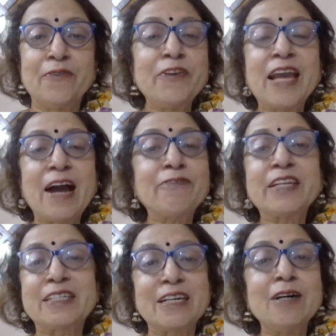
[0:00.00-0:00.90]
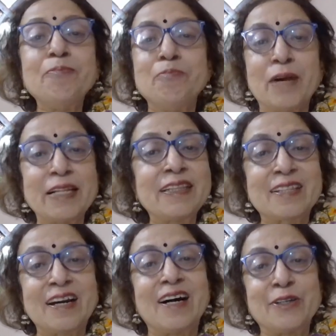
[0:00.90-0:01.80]
We have the term
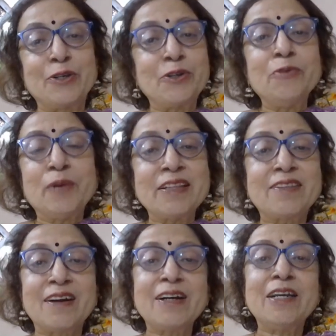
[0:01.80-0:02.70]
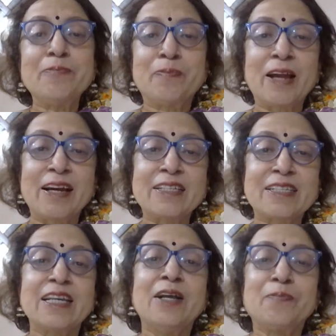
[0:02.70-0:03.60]
mantra. Mantra
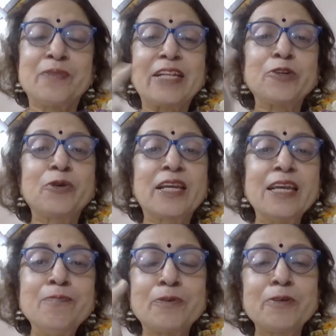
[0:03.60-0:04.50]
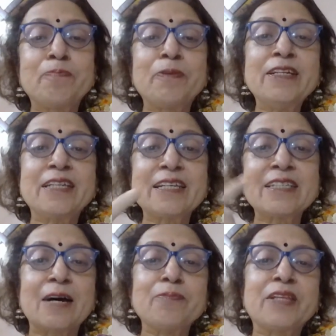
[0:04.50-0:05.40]
implies that you keep repeating
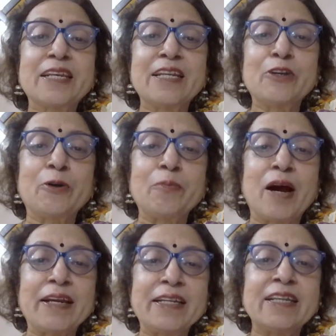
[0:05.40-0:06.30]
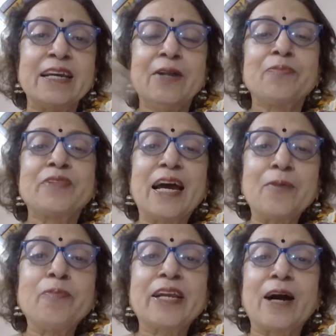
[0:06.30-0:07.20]
something in your mind
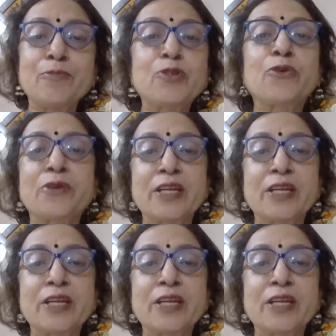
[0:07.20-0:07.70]
that becomes